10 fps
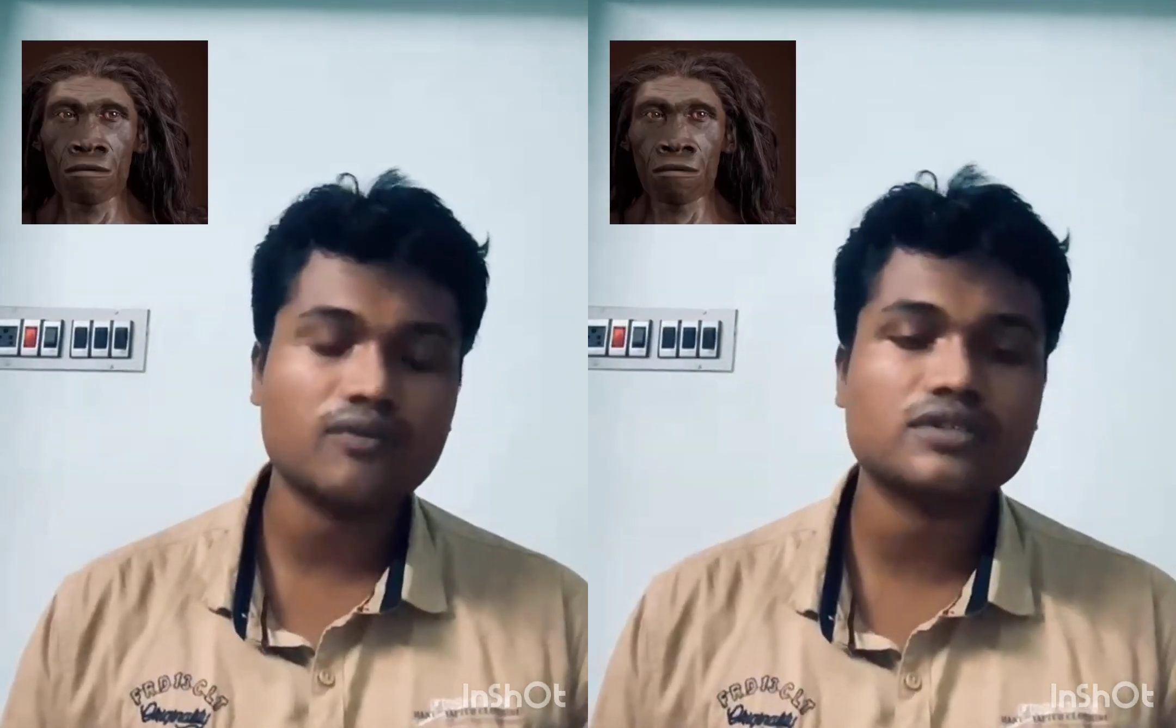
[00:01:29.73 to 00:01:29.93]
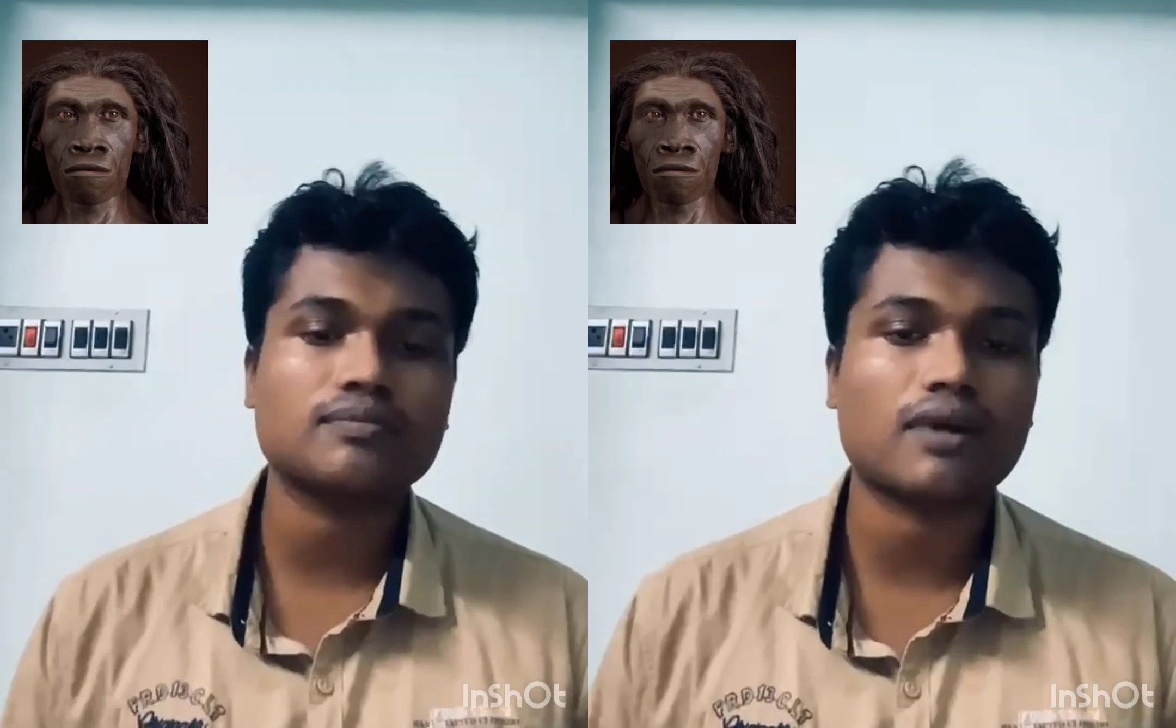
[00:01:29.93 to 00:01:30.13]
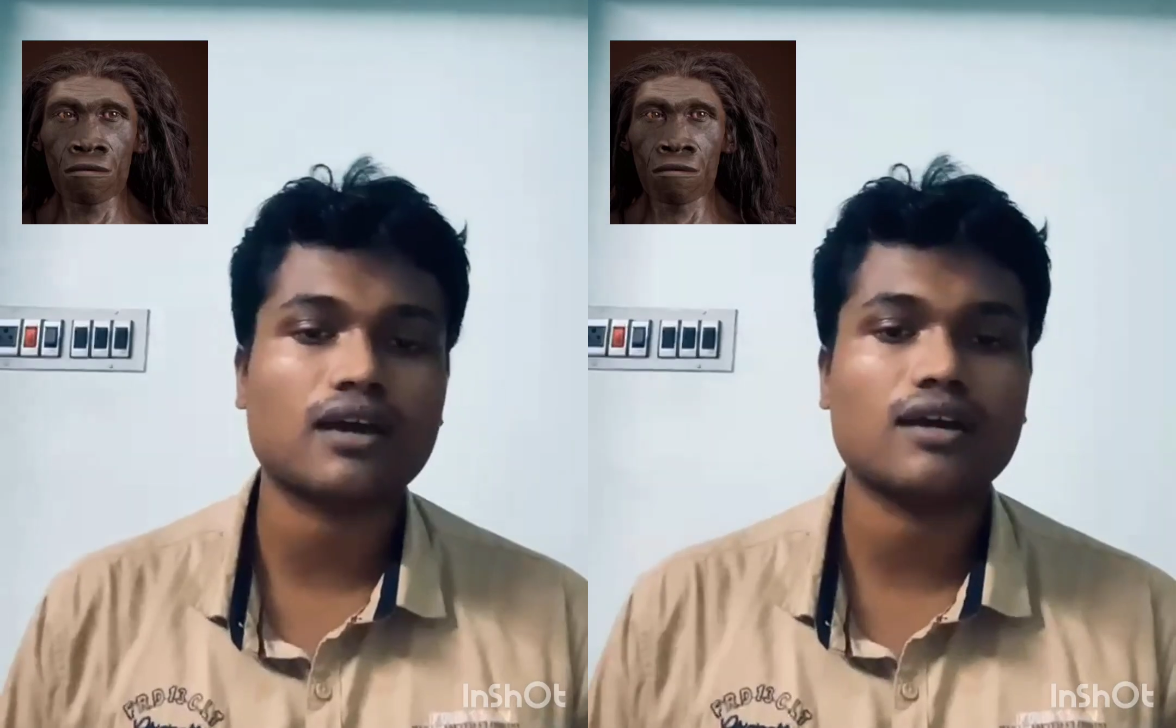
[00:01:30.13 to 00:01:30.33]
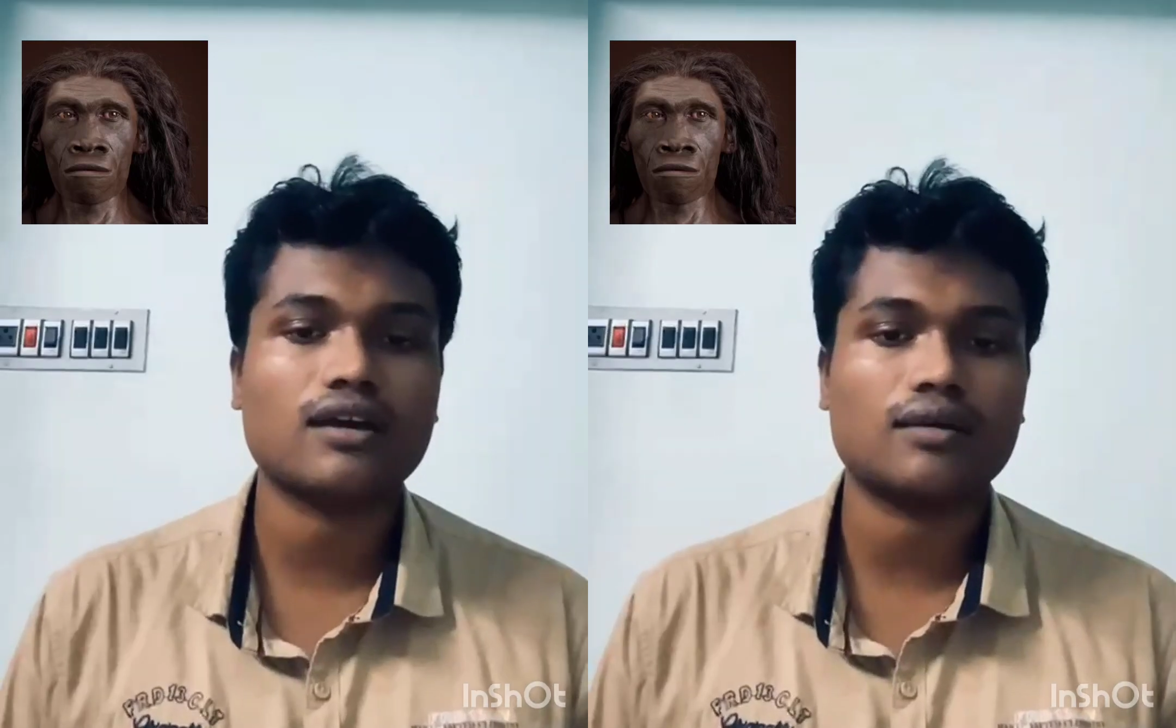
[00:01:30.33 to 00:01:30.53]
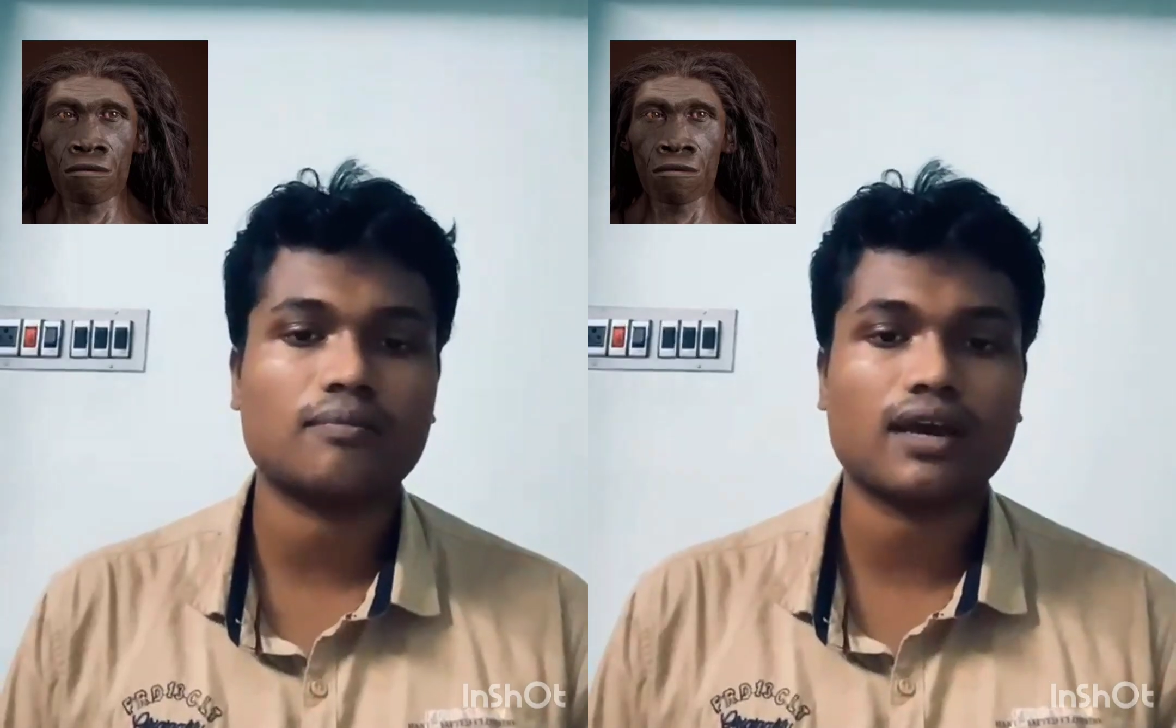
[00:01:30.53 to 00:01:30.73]
was
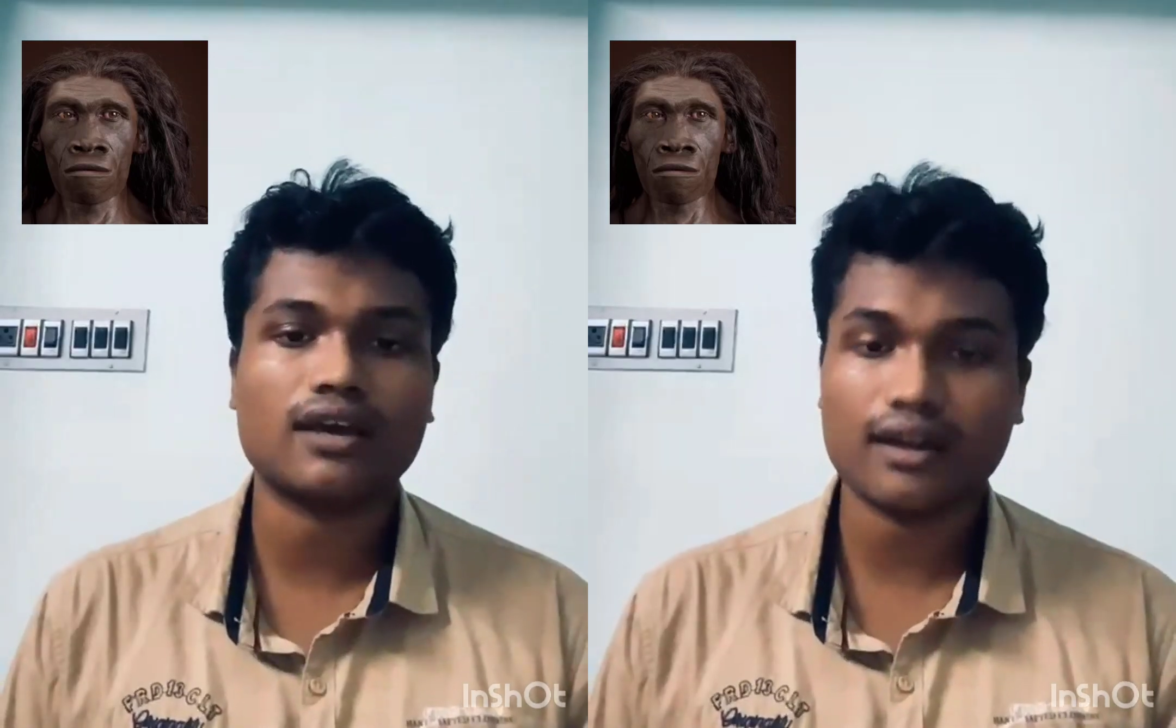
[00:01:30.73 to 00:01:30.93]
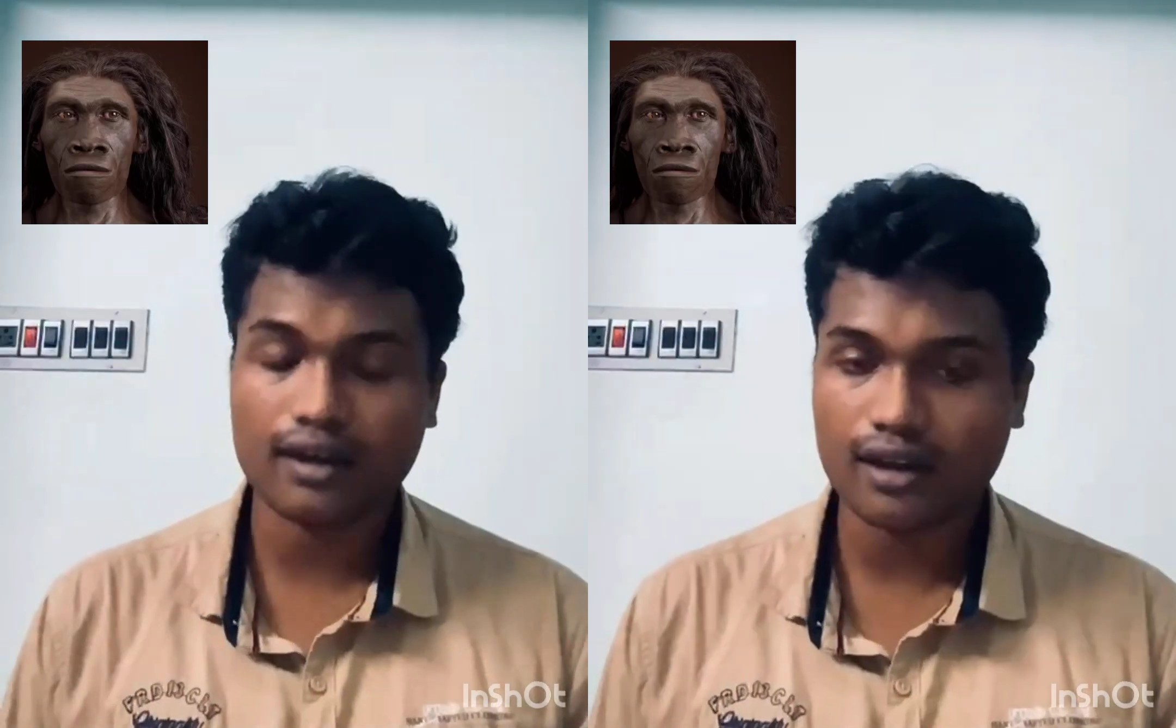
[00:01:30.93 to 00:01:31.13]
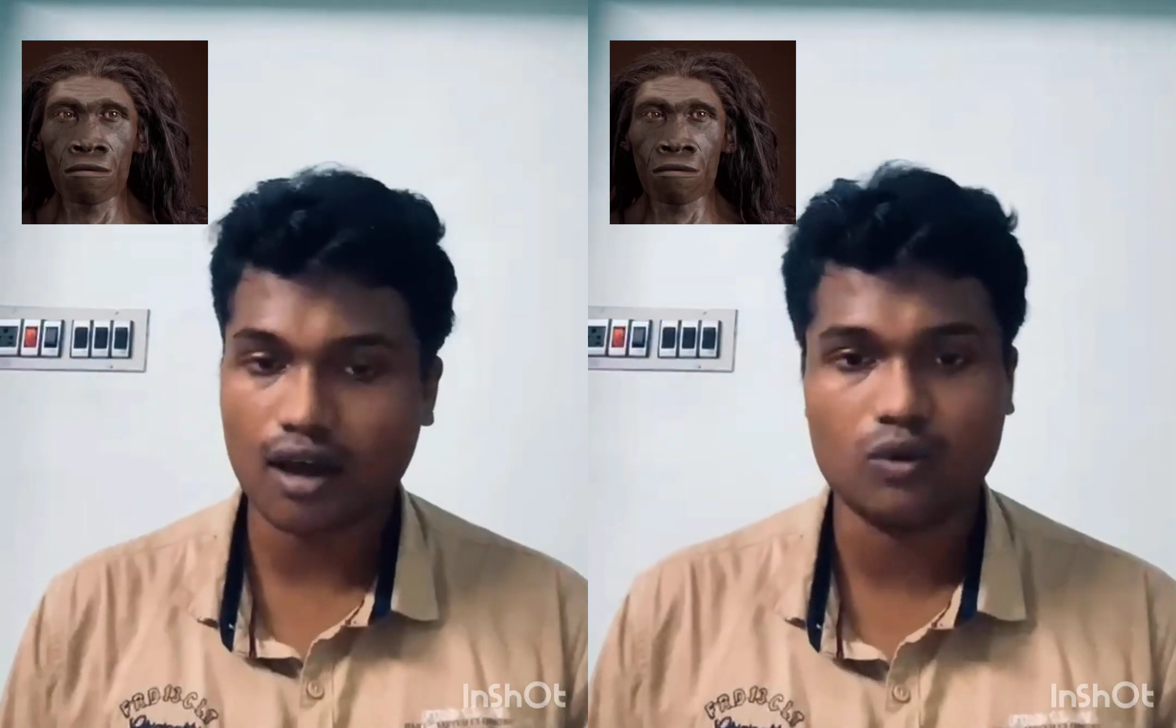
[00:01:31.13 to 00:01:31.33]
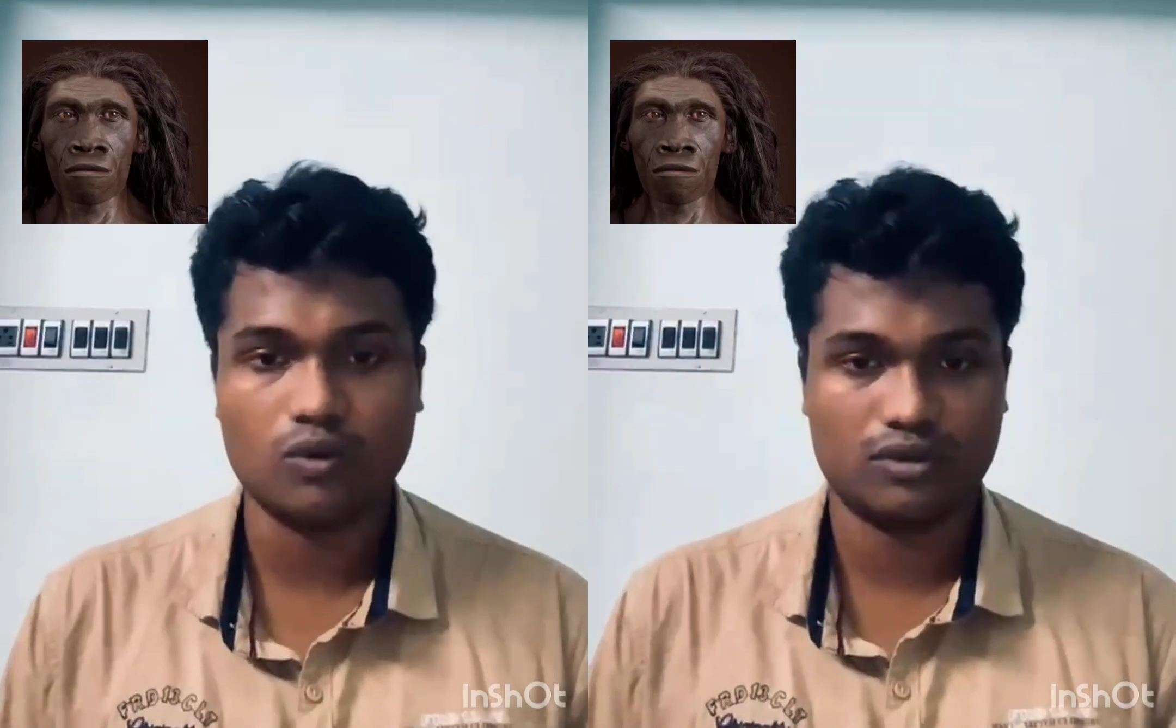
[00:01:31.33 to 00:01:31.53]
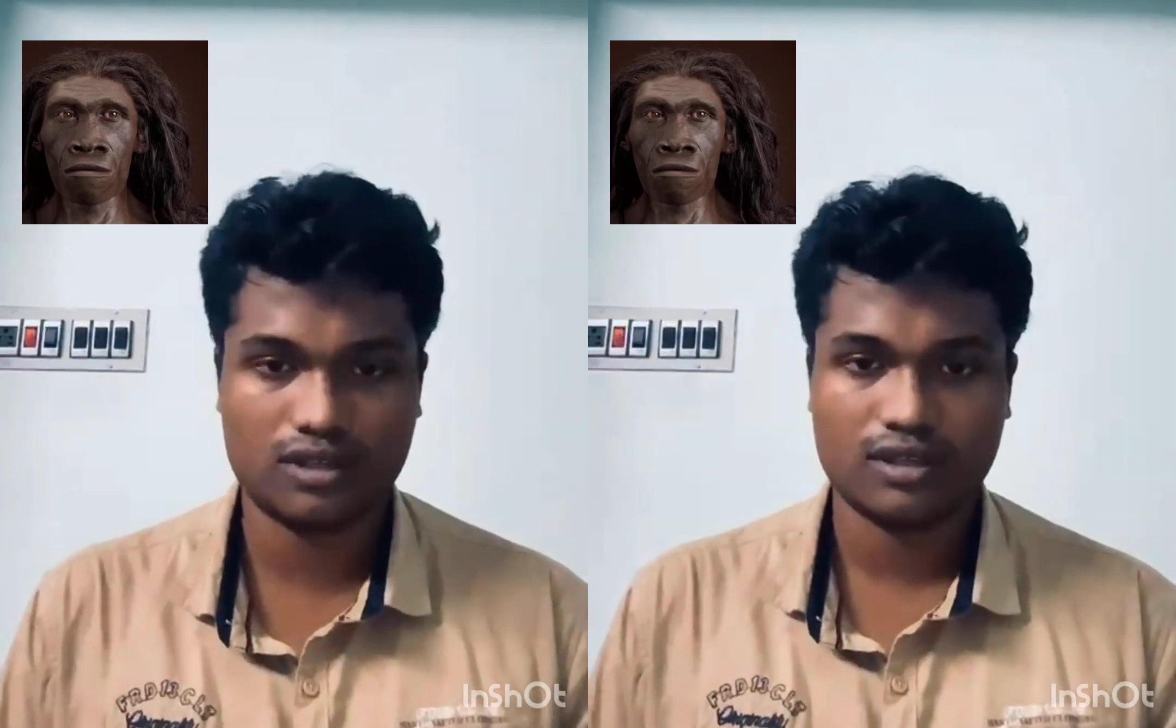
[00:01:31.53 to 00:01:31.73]
migrating out,